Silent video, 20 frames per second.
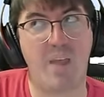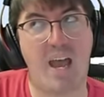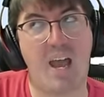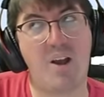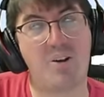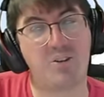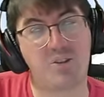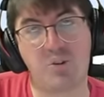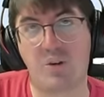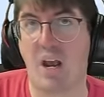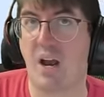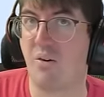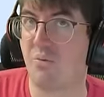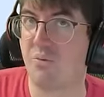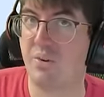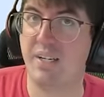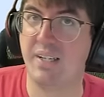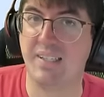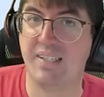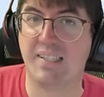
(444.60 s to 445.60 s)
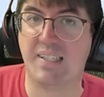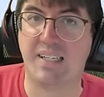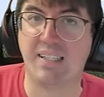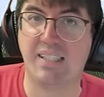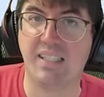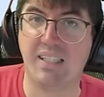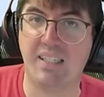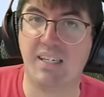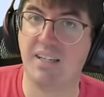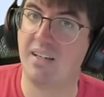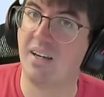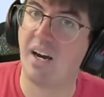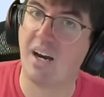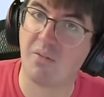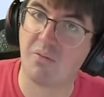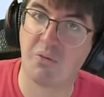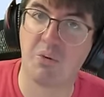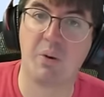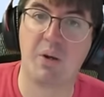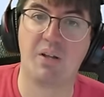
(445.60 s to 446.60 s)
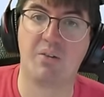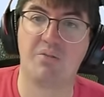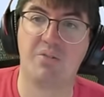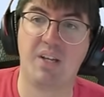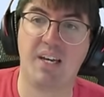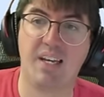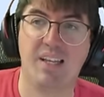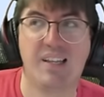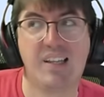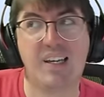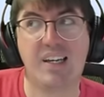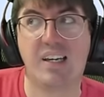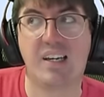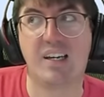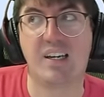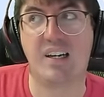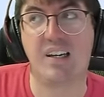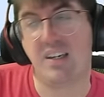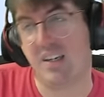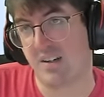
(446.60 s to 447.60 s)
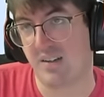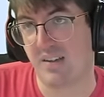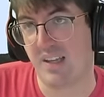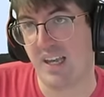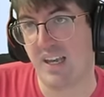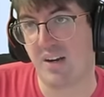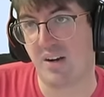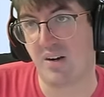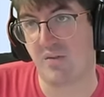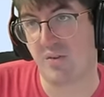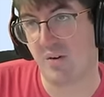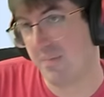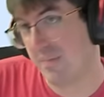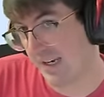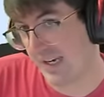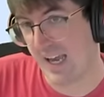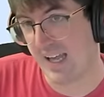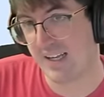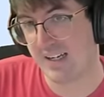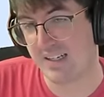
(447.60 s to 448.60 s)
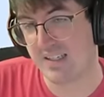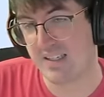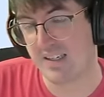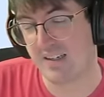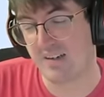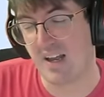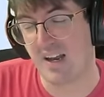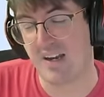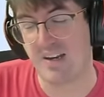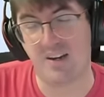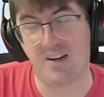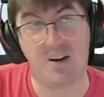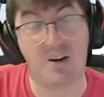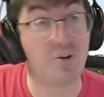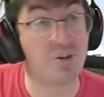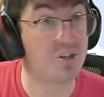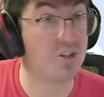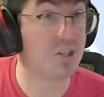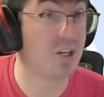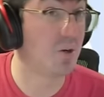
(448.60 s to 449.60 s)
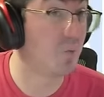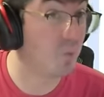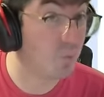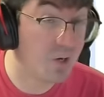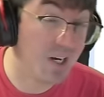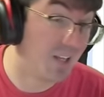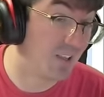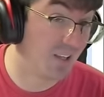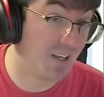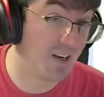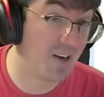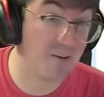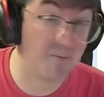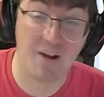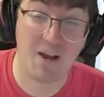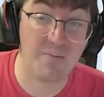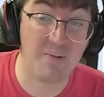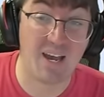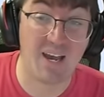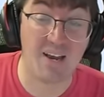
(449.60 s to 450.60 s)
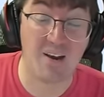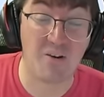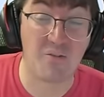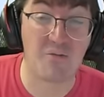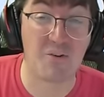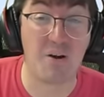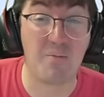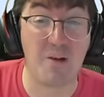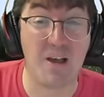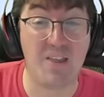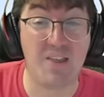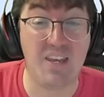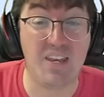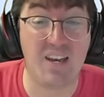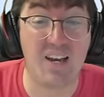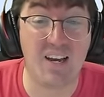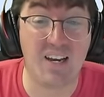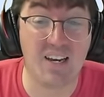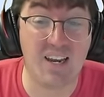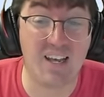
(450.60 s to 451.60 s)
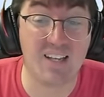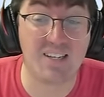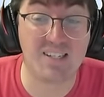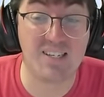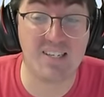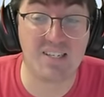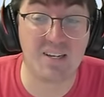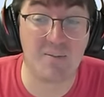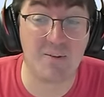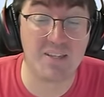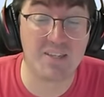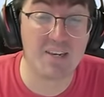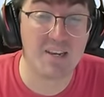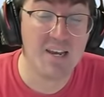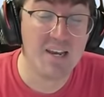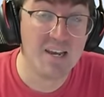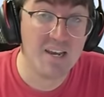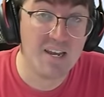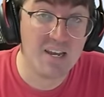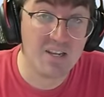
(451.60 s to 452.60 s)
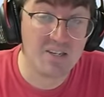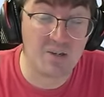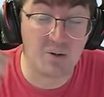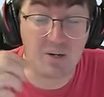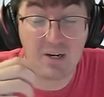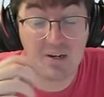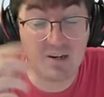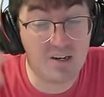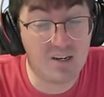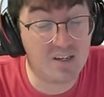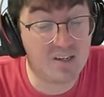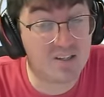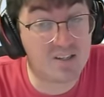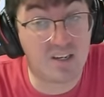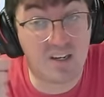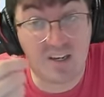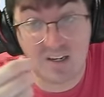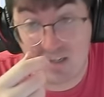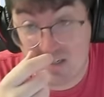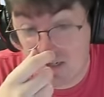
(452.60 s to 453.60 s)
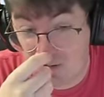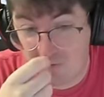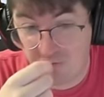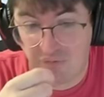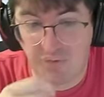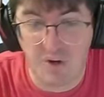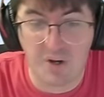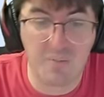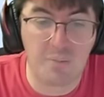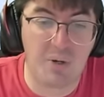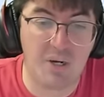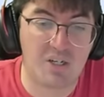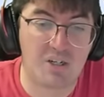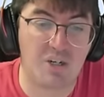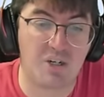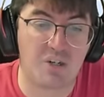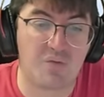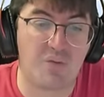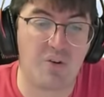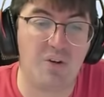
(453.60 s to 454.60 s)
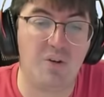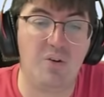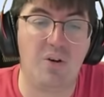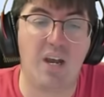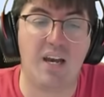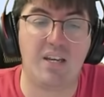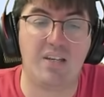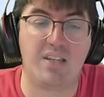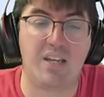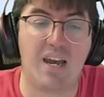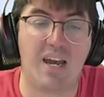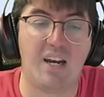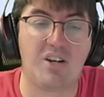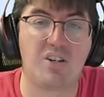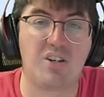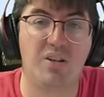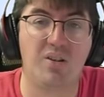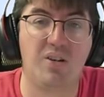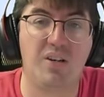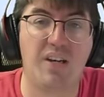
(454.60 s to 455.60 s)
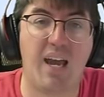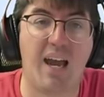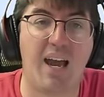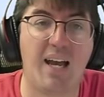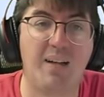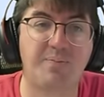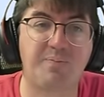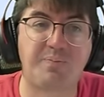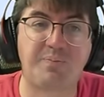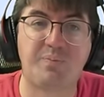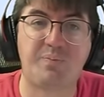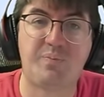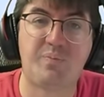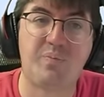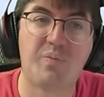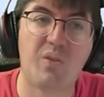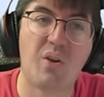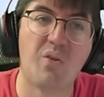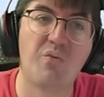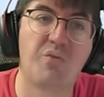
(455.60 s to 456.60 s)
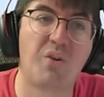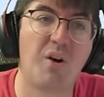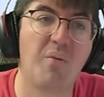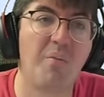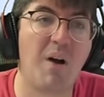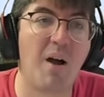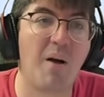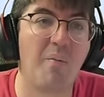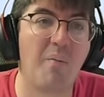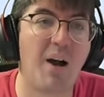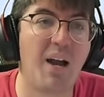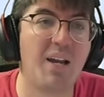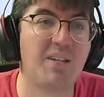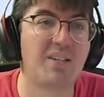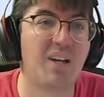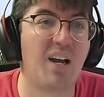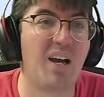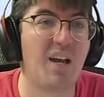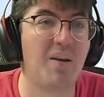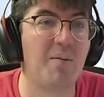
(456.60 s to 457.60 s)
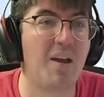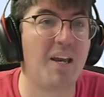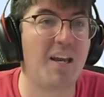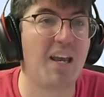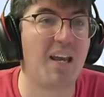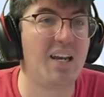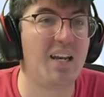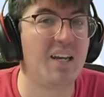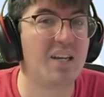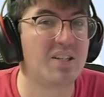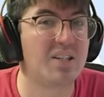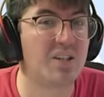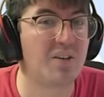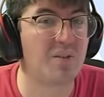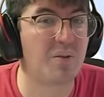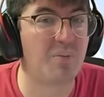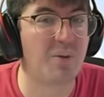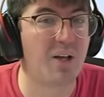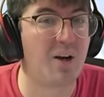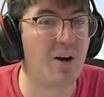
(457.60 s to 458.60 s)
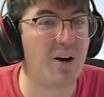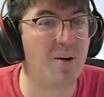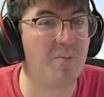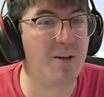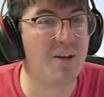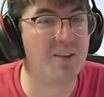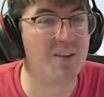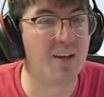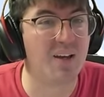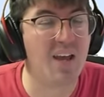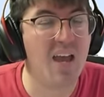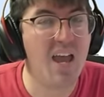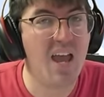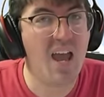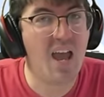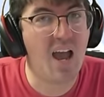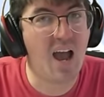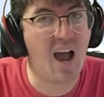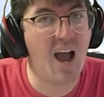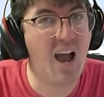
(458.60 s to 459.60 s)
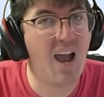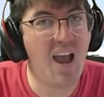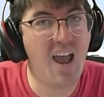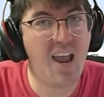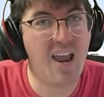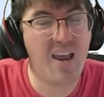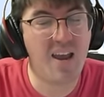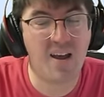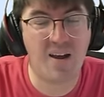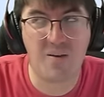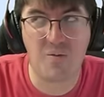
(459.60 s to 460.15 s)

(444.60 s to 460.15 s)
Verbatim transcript: I also got really lucky and got Ruele of Light like a year later from the Galaxy, not a year, I should say a week later, my bad, from the uh, Galaxy Summons. So here is uh, some fun pictures for you guys to actually look at from my time getting Silverblade Aramintha. I,